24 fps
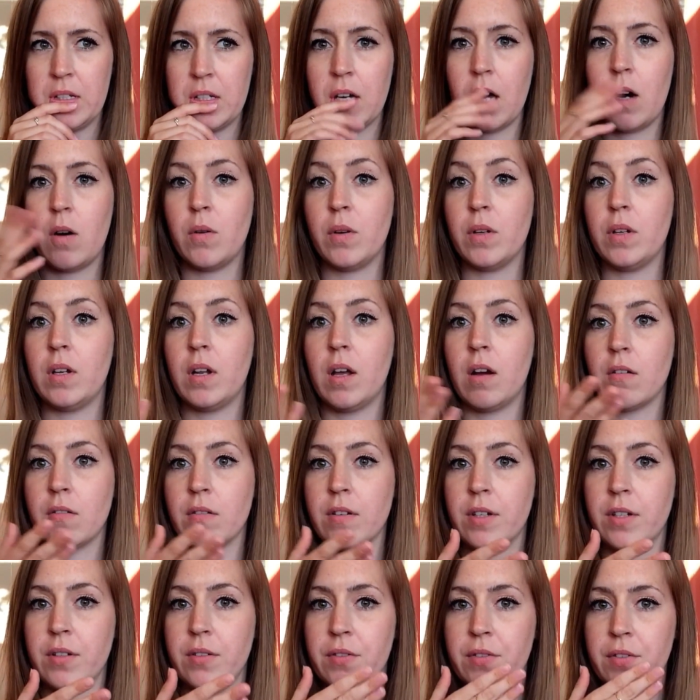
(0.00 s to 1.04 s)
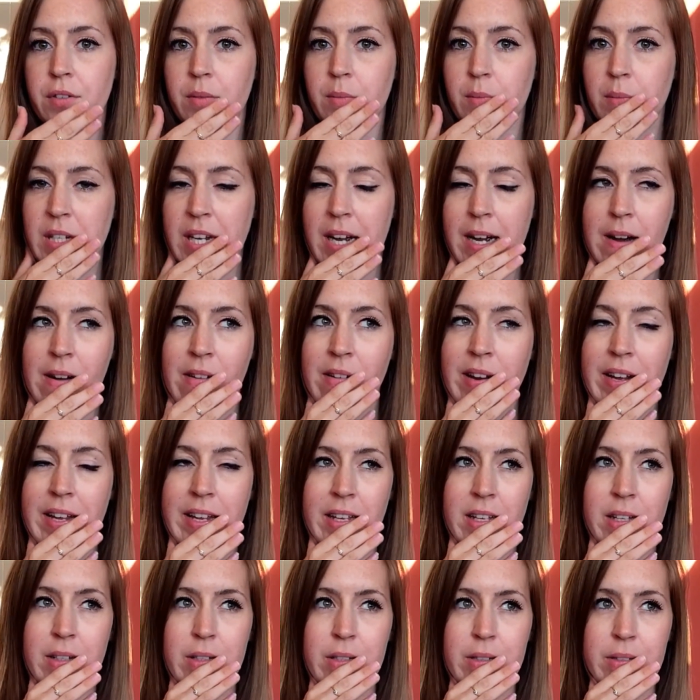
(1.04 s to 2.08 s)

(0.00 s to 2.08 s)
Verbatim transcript: Oh, and Lauren from Towie.